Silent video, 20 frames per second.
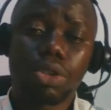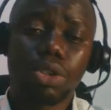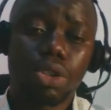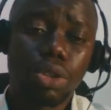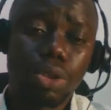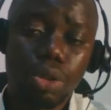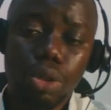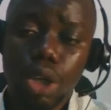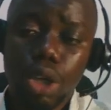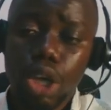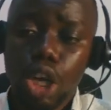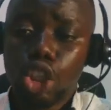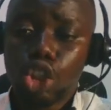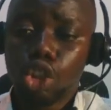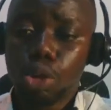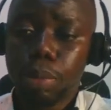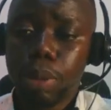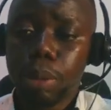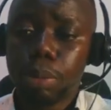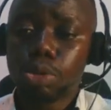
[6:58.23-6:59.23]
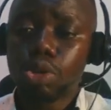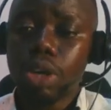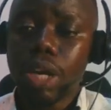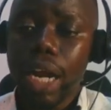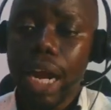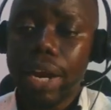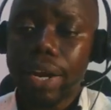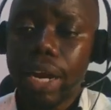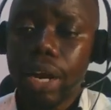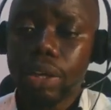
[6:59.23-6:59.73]
you to be able to
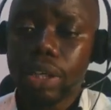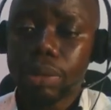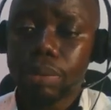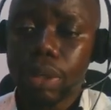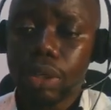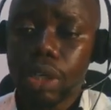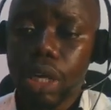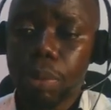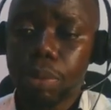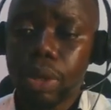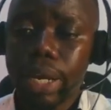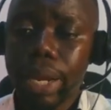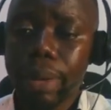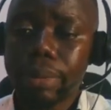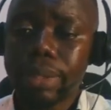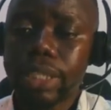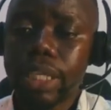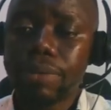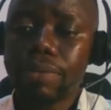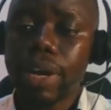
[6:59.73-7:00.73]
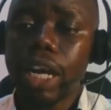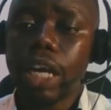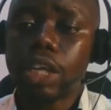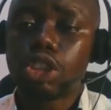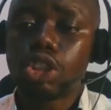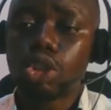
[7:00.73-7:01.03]
carry out this particular process. Let me see if I can show